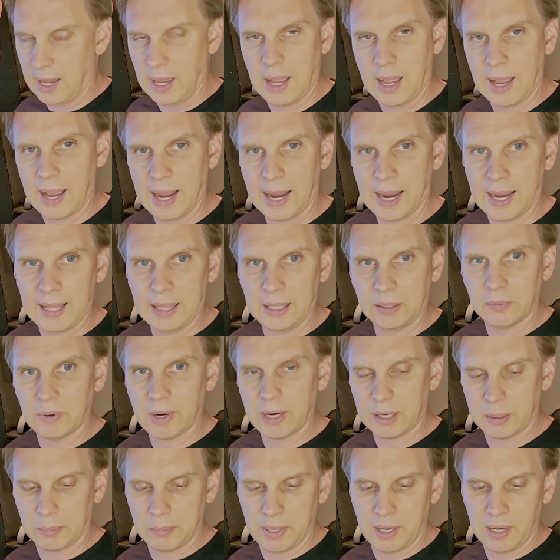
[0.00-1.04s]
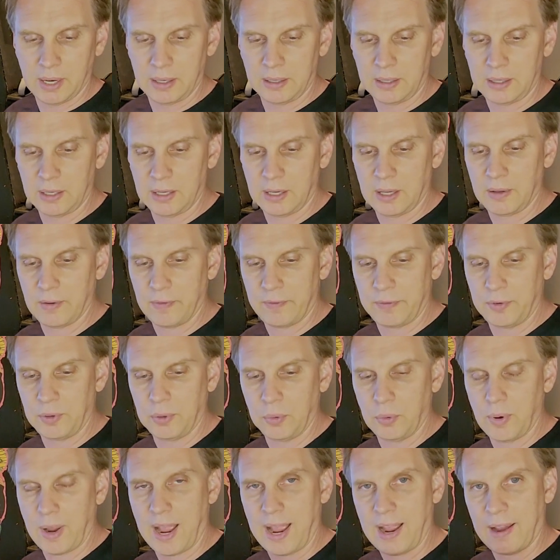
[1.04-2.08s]
Highly recommend if you
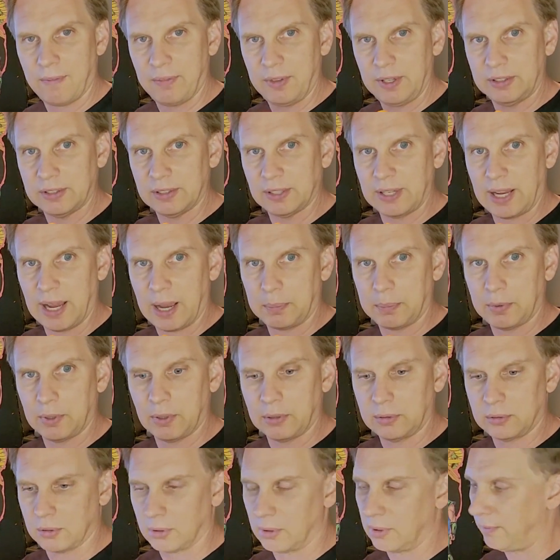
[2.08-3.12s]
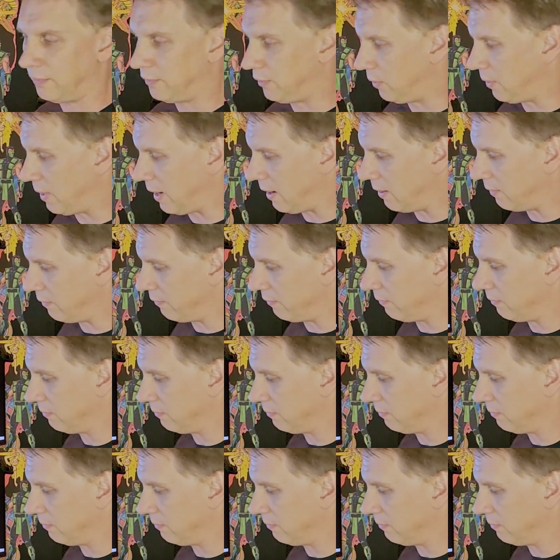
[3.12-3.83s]
have these adapters or if you have